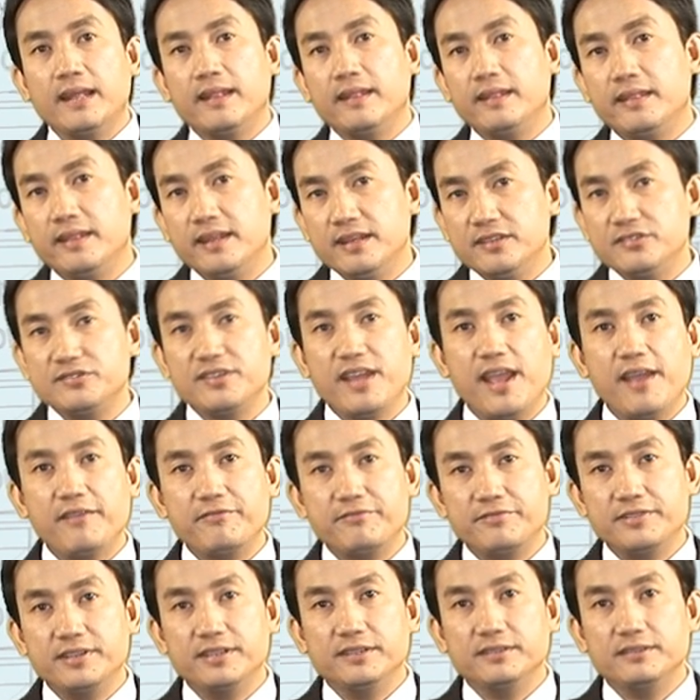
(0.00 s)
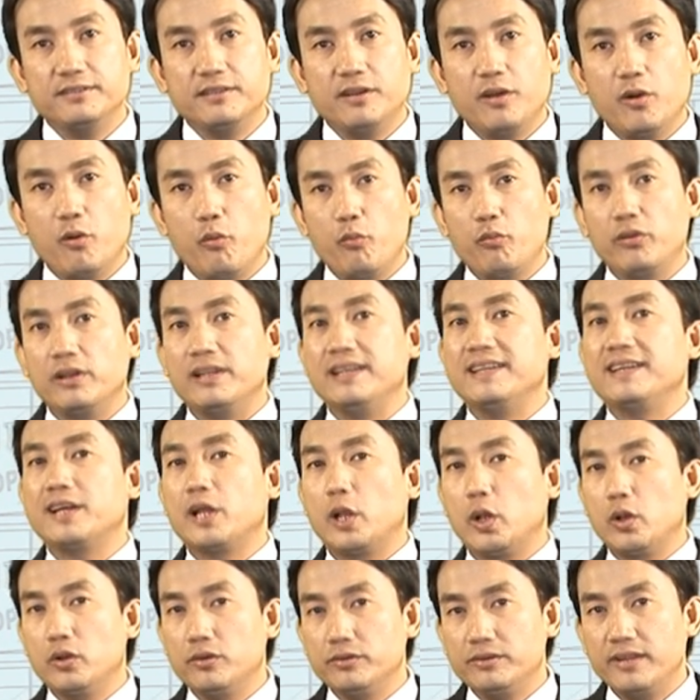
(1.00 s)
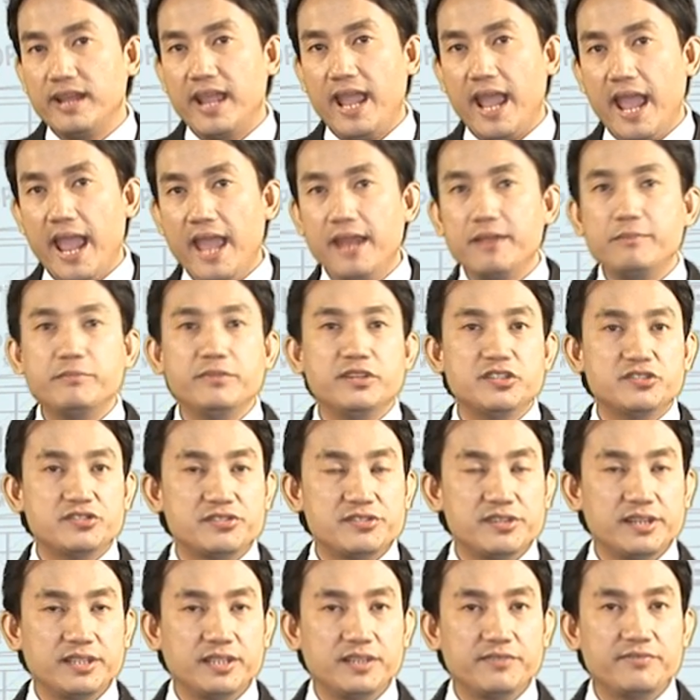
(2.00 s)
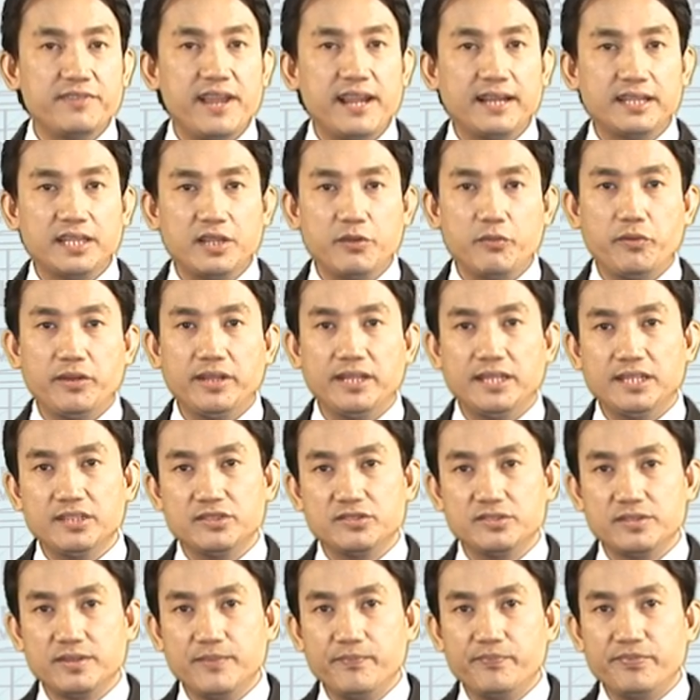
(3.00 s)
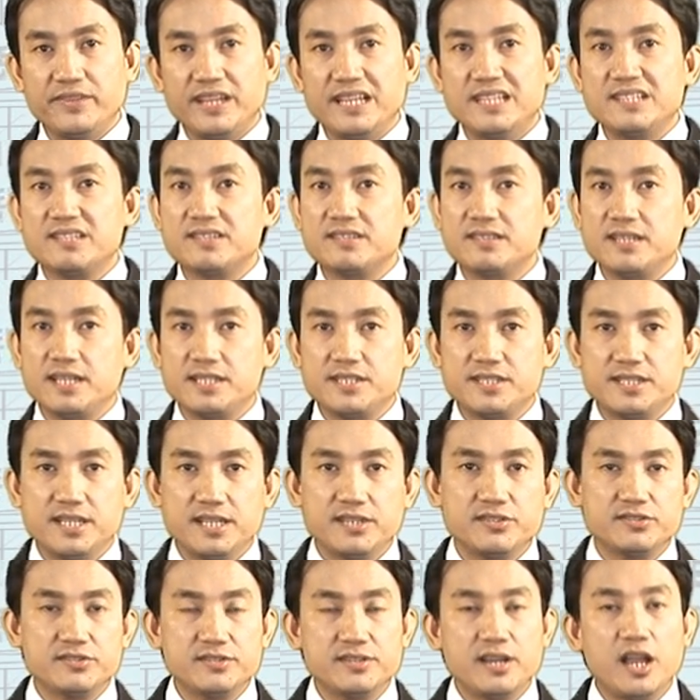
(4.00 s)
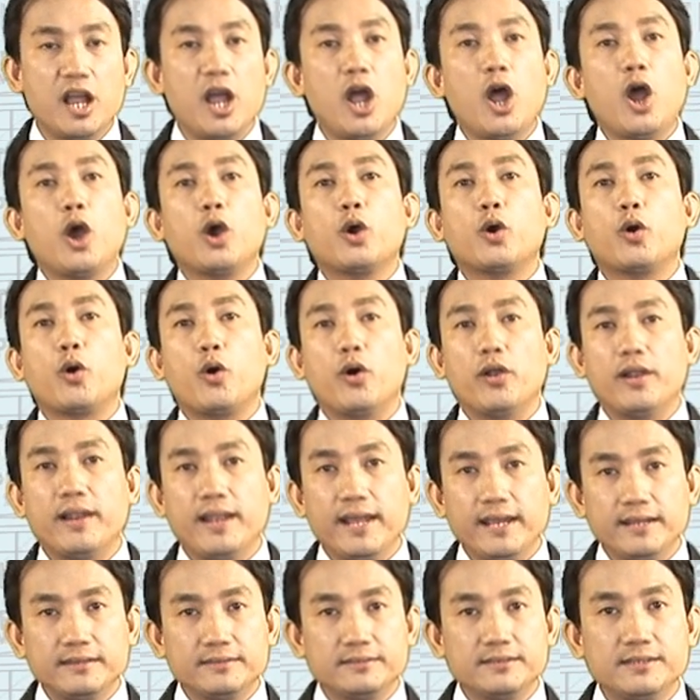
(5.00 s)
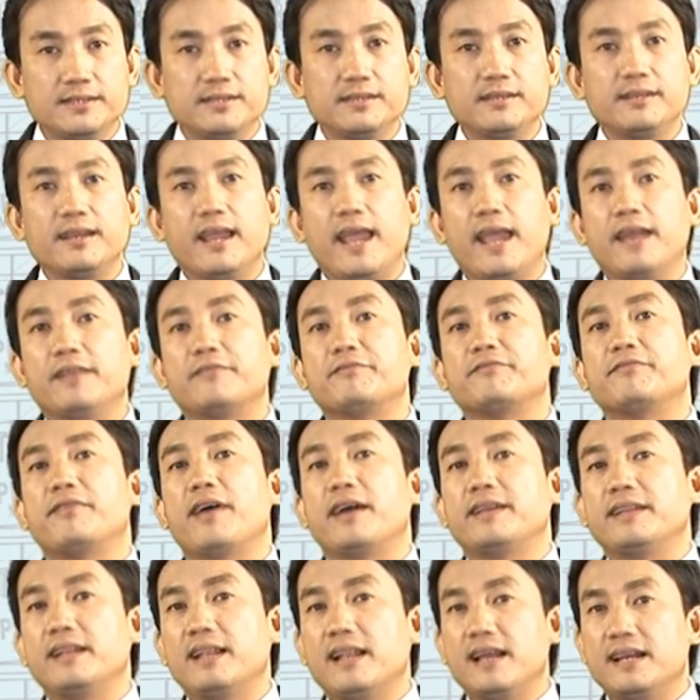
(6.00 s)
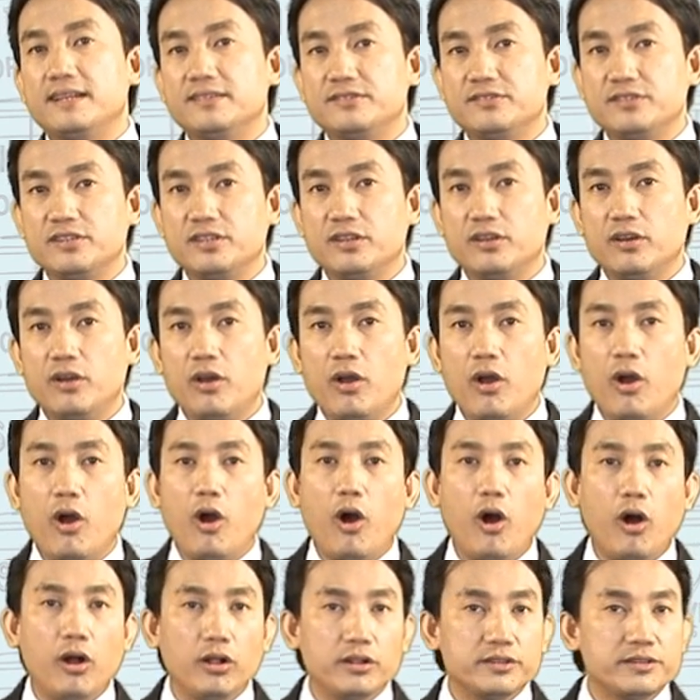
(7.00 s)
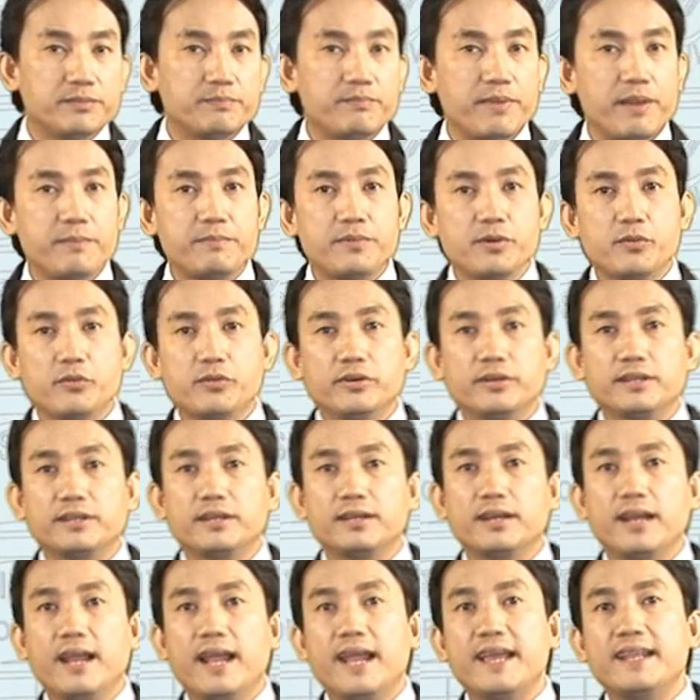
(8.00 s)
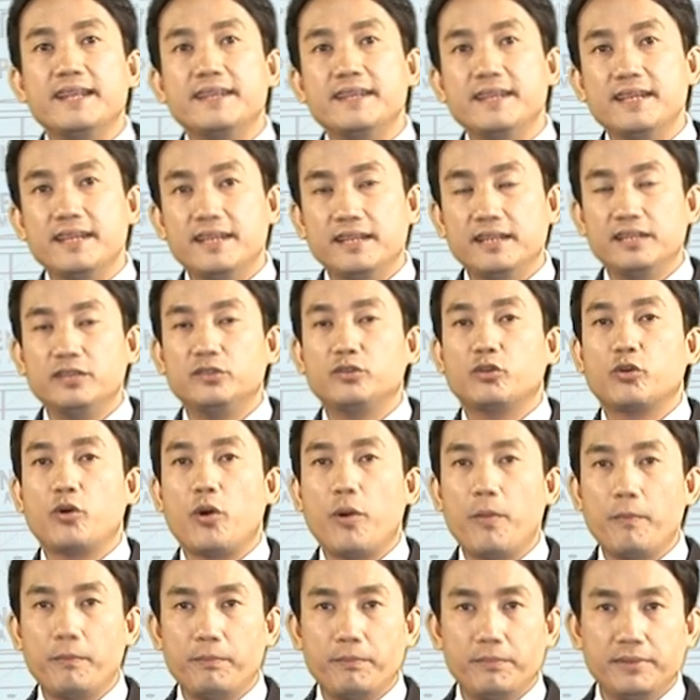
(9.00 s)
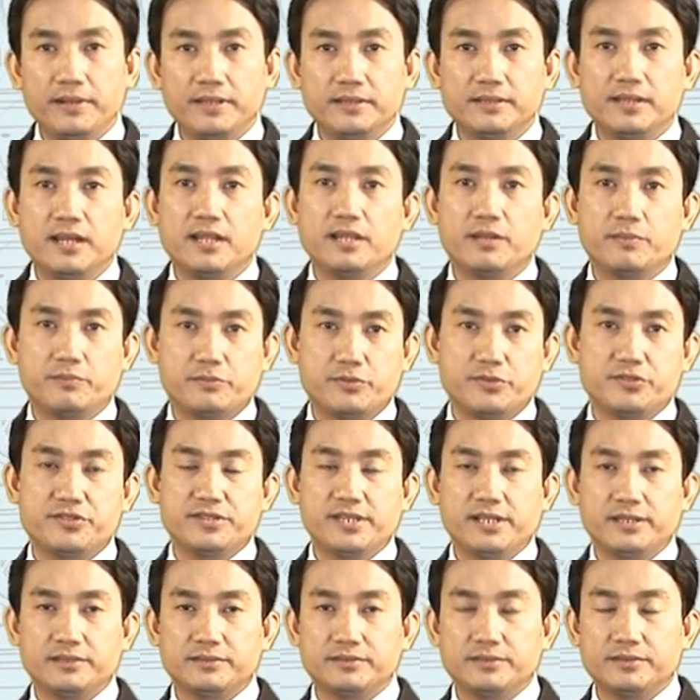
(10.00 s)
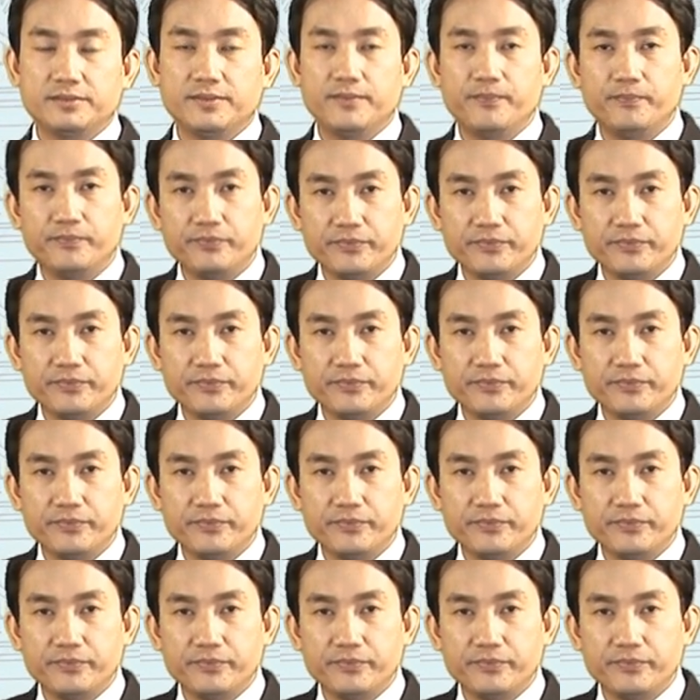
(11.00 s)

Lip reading: This effort will include administrative activities such as collecting and finalizing all the paperwork needed to complete the project,